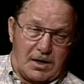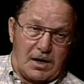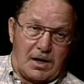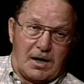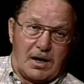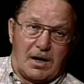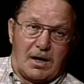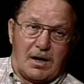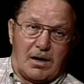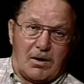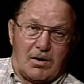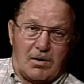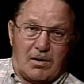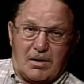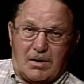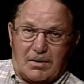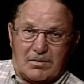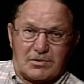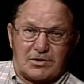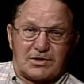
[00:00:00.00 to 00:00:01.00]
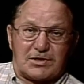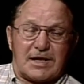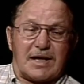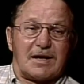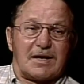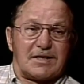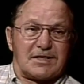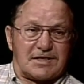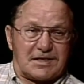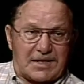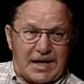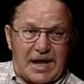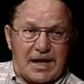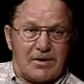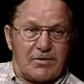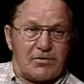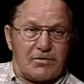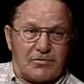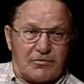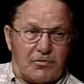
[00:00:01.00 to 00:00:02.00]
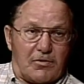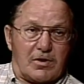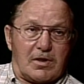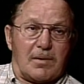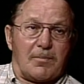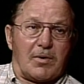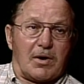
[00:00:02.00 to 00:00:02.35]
uh, set standards for them,